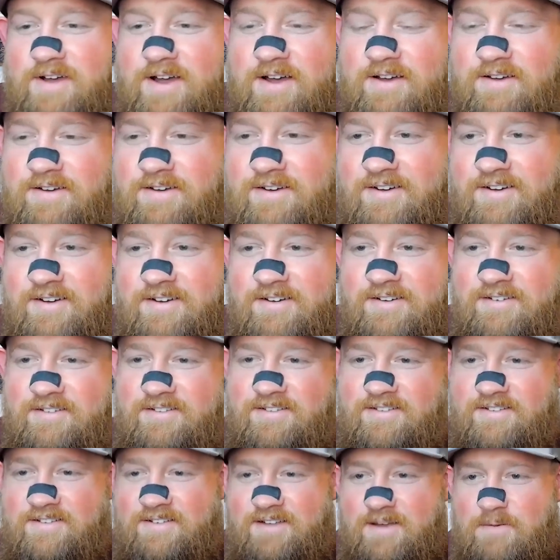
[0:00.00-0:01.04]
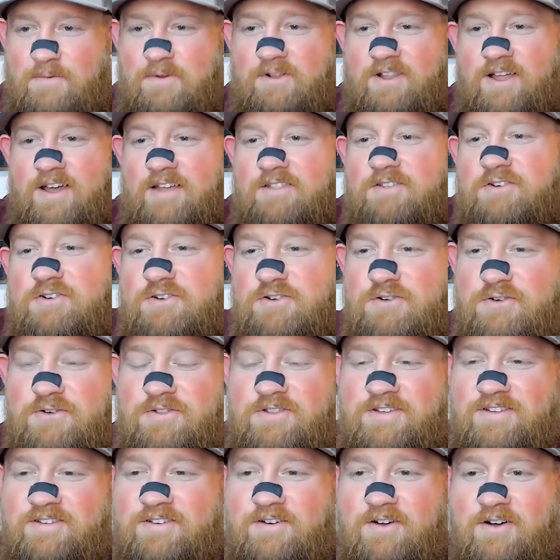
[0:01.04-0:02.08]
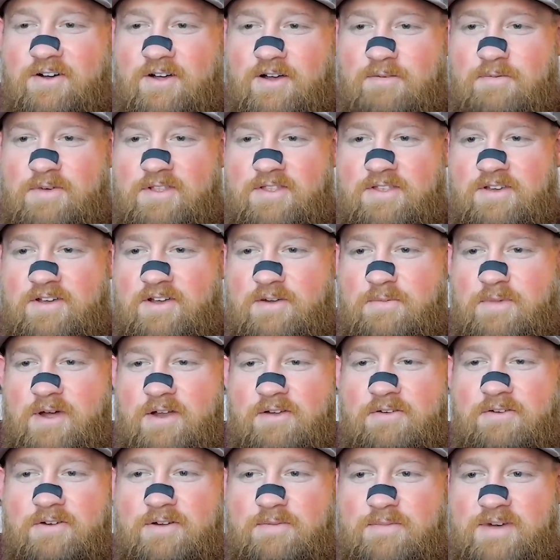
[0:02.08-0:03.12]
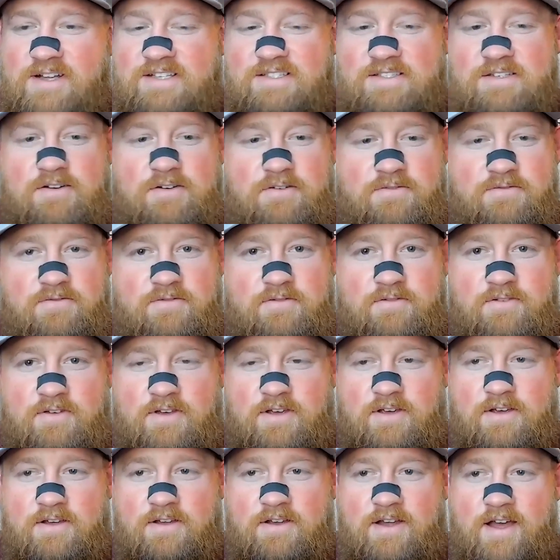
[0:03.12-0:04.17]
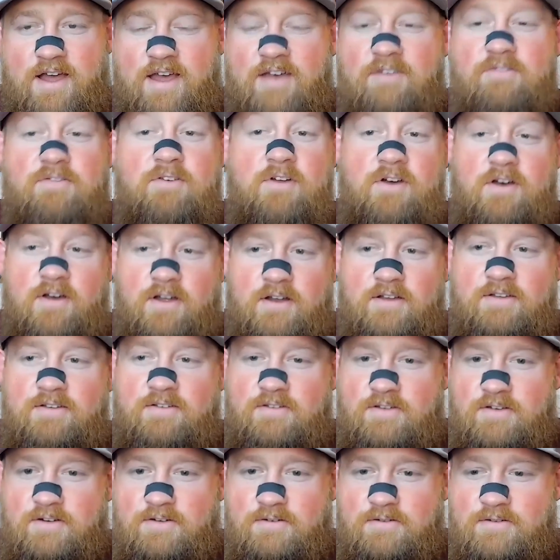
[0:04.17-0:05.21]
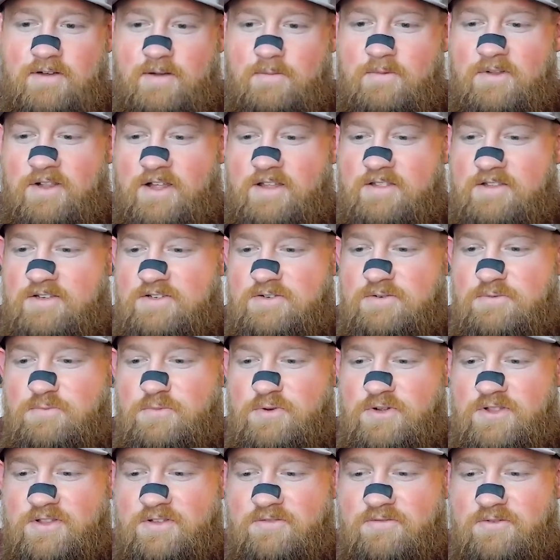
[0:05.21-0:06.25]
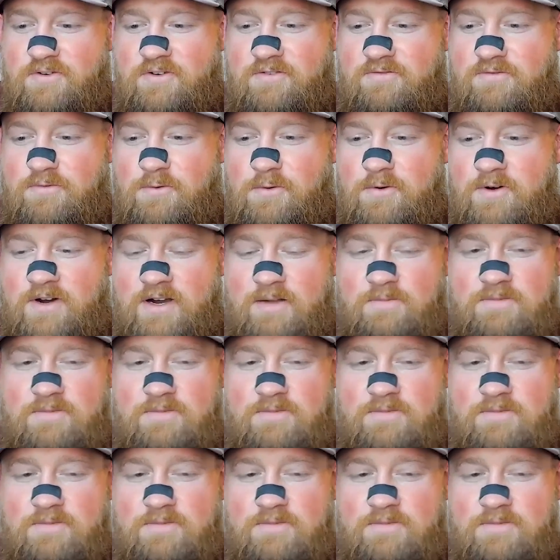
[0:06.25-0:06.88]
I, uh, I'm glad that you're doing this call. I've been thinking about doing it myself, and I have not. So I'm glad that you put the foot forward.